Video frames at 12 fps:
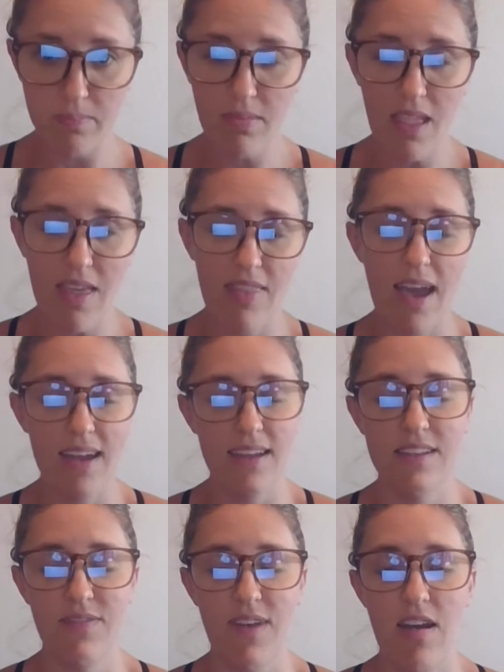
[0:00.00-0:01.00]
that
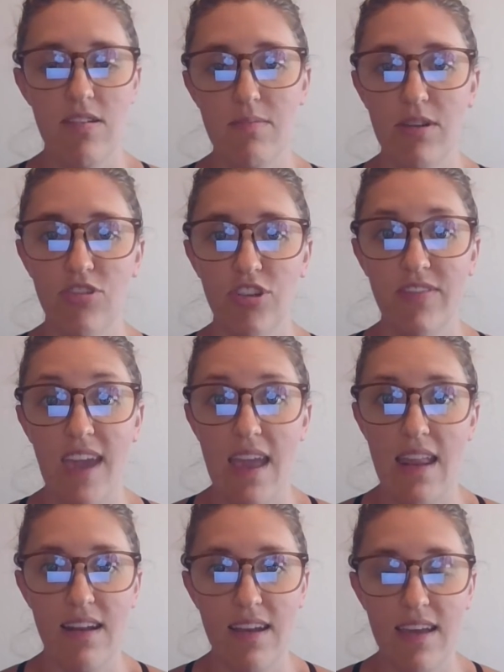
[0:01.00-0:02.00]
is found in much of
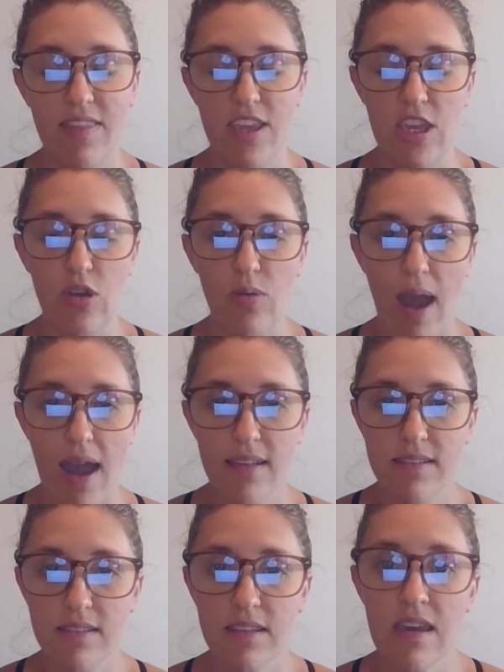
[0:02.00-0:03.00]
Canada and the
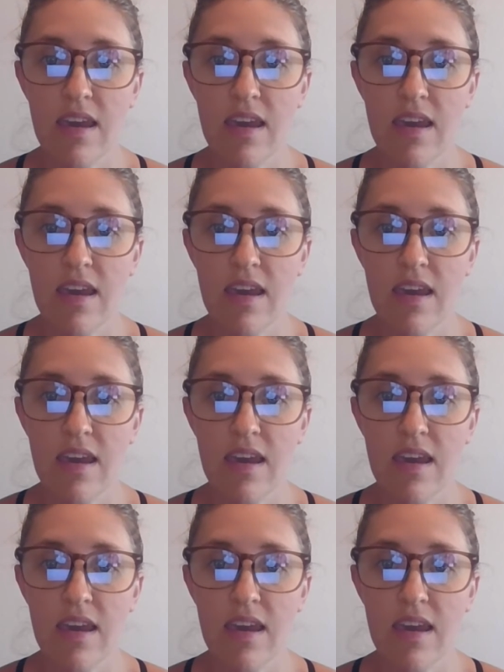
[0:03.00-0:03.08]
US.